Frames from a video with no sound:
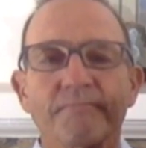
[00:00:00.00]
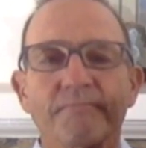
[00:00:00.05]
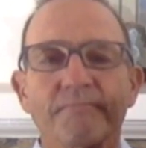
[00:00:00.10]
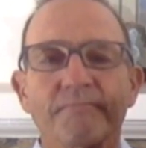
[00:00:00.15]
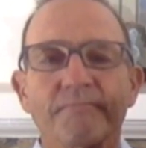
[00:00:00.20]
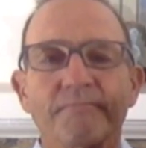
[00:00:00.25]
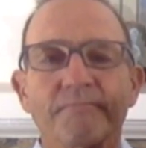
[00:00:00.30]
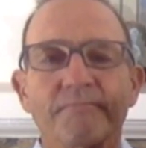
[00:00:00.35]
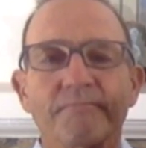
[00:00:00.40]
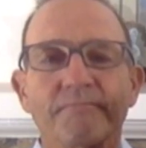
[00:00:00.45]

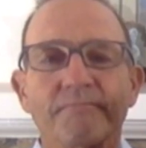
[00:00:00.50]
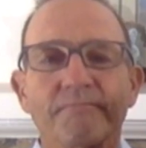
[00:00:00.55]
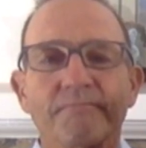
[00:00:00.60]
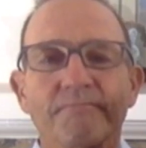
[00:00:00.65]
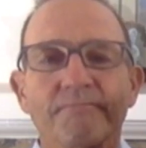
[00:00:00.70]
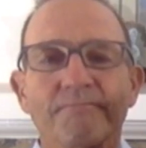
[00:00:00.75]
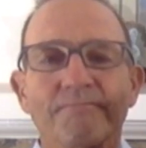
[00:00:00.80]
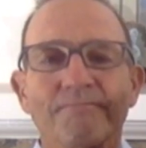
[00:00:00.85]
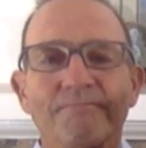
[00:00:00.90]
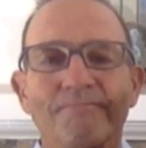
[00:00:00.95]

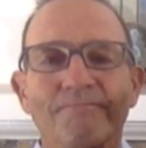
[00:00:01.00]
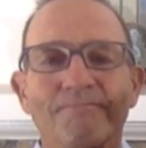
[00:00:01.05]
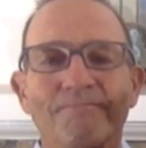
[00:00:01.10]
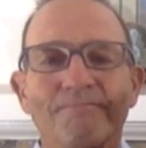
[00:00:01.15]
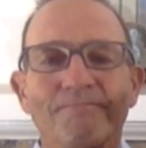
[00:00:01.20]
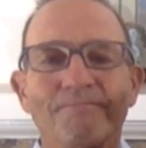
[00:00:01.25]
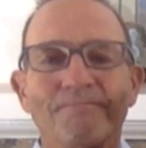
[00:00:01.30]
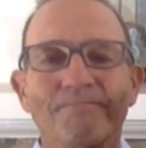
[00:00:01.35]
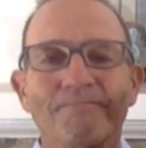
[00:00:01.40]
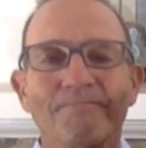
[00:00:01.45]

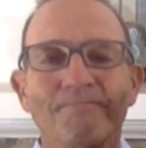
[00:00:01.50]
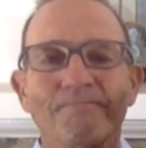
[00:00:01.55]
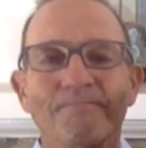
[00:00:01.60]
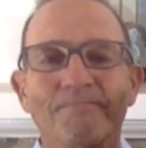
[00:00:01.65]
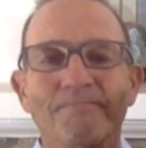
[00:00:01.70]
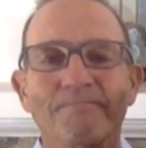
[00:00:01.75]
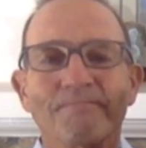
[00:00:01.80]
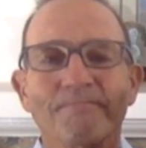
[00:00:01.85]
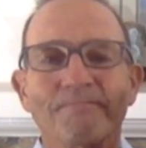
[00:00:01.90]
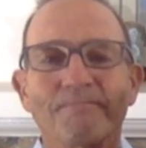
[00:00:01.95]

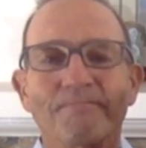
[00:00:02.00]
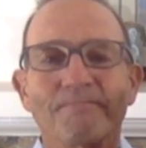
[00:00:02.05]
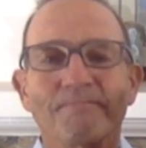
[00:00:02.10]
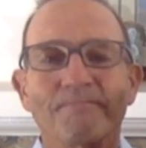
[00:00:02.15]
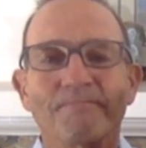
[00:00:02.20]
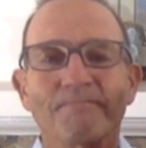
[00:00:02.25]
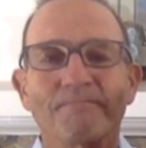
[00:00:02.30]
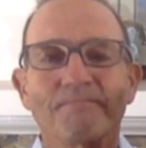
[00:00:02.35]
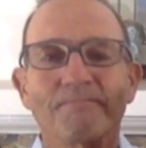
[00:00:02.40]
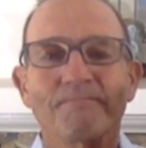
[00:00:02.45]

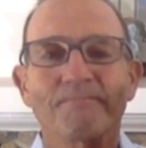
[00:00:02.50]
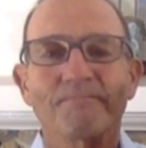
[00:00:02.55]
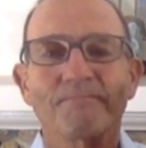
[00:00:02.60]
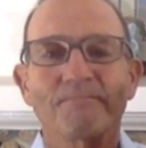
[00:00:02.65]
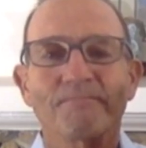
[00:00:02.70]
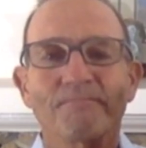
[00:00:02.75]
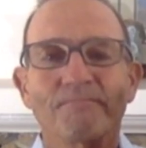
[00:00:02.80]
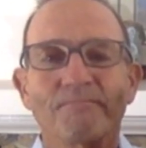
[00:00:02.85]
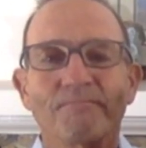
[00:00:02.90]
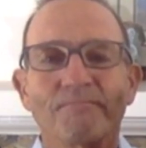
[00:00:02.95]

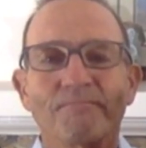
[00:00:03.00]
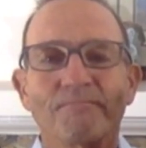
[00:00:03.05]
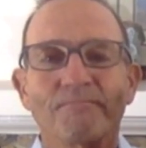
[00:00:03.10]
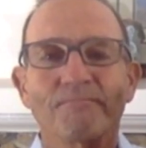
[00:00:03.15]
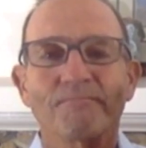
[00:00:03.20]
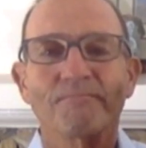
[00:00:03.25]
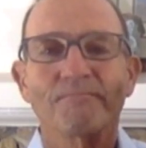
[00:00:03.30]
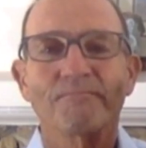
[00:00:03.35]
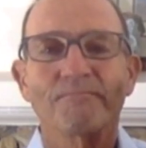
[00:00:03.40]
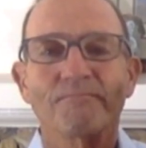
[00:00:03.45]

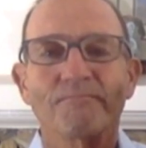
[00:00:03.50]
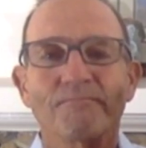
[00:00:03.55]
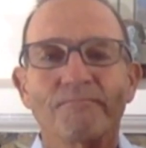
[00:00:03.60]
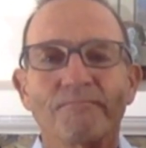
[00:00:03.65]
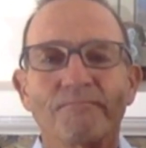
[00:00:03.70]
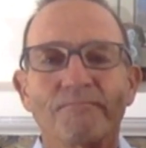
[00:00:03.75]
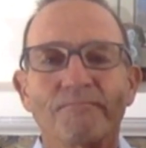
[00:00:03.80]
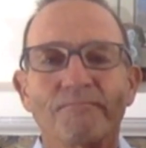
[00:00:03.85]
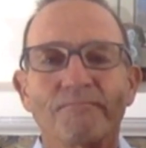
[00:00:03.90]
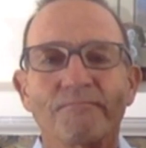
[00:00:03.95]

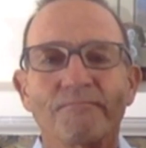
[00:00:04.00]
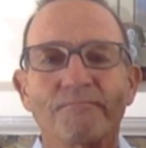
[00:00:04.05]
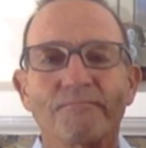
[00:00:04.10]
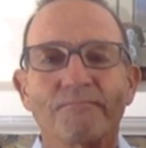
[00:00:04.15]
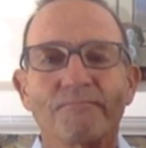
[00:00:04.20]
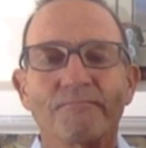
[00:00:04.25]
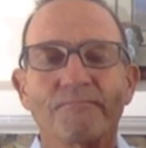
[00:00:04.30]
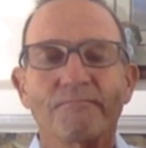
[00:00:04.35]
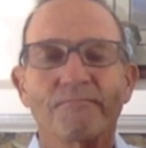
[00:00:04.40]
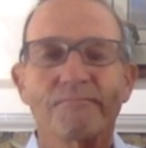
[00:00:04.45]

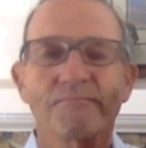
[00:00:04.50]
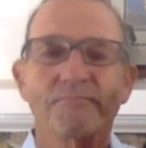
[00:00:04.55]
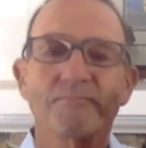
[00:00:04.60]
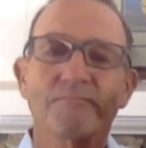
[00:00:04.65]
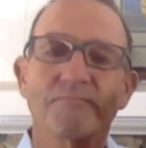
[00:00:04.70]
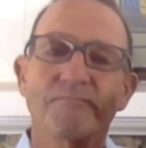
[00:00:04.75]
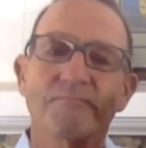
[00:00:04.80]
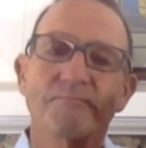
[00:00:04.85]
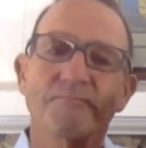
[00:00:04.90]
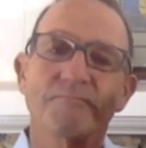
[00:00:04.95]

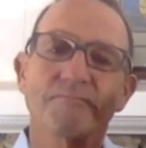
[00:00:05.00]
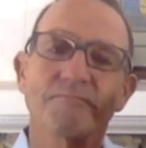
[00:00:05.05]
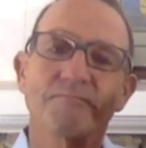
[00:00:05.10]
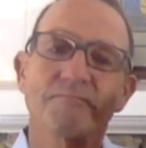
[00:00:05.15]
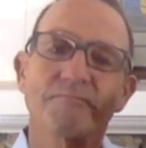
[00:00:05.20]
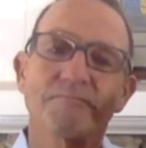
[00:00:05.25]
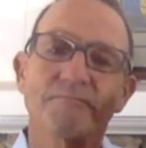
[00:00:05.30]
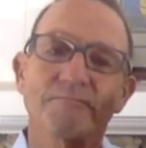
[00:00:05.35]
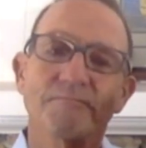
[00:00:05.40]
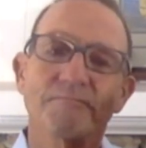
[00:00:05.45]

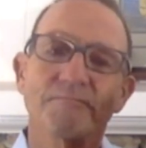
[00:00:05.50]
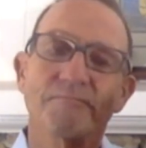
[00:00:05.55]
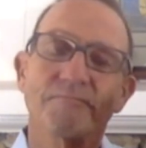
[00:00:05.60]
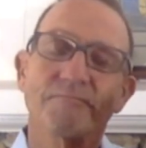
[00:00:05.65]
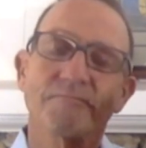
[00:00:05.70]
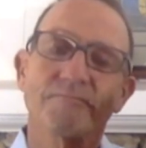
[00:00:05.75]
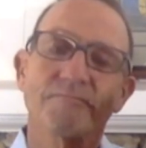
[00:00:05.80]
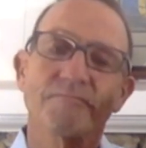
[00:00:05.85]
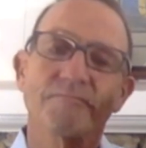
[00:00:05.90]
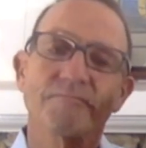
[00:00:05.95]

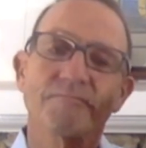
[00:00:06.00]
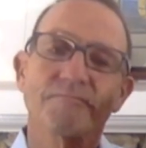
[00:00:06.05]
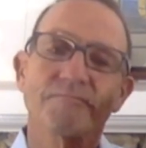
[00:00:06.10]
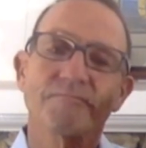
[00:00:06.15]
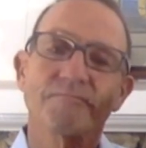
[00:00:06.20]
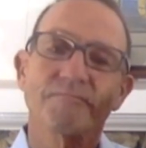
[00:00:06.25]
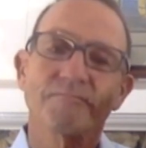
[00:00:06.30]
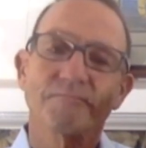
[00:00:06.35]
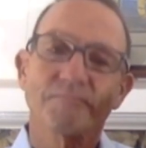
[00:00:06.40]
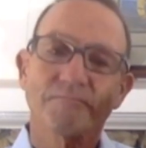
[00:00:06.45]

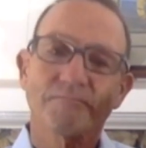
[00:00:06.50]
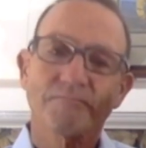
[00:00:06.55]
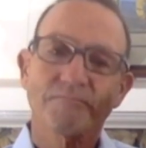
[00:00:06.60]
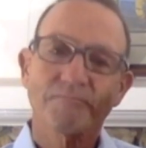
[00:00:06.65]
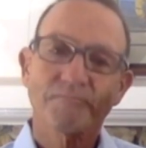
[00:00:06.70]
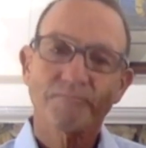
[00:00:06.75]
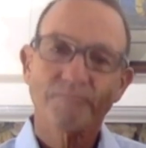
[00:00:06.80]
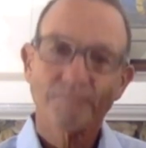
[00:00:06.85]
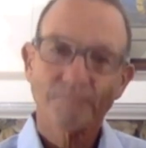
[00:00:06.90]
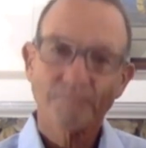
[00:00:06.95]

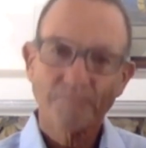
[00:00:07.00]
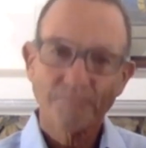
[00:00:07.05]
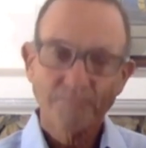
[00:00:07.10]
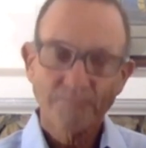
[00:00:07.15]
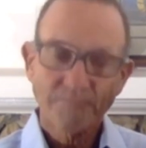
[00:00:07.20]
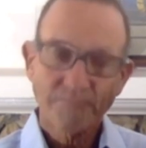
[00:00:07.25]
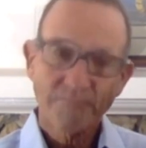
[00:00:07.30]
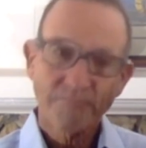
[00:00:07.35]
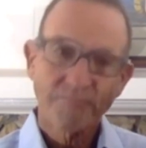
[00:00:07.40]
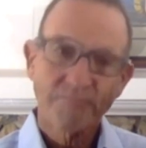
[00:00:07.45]

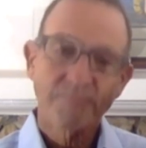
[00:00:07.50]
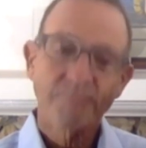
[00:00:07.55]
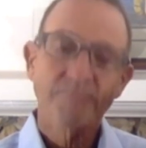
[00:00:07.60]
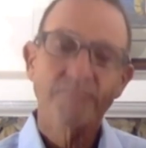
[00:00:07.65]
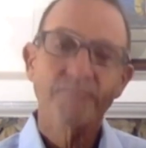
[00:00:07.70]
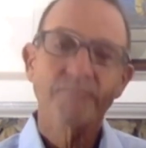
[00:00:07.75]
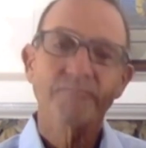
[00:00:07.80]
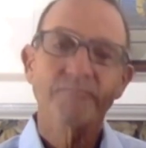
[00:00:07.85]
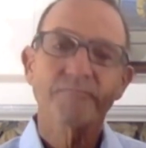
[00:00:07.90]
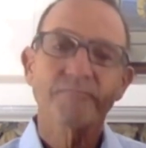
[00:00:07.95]

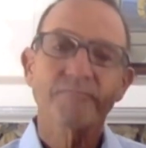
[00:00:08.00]
(silent)